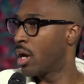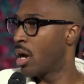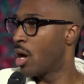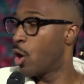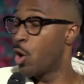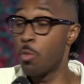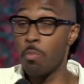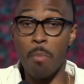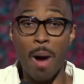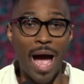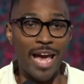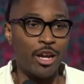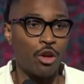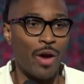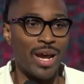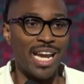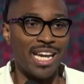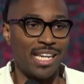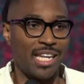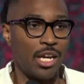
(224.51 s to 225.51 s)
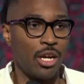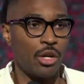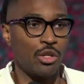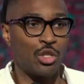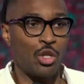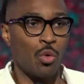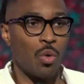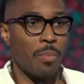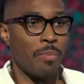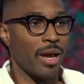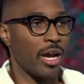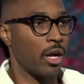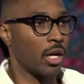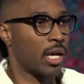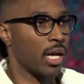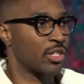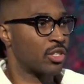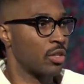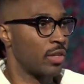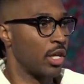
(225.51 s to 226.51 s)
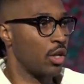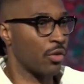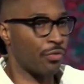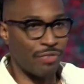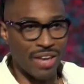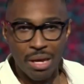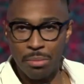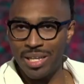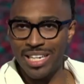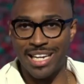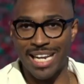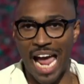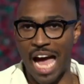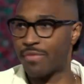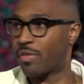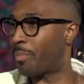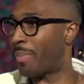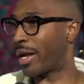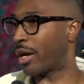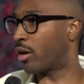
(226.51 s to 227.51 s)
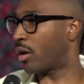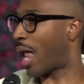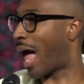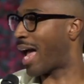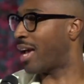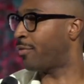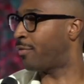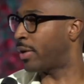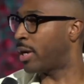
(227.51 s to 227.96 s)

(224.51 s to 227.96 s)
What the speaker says: who migrated here to America so that your family could have a better life.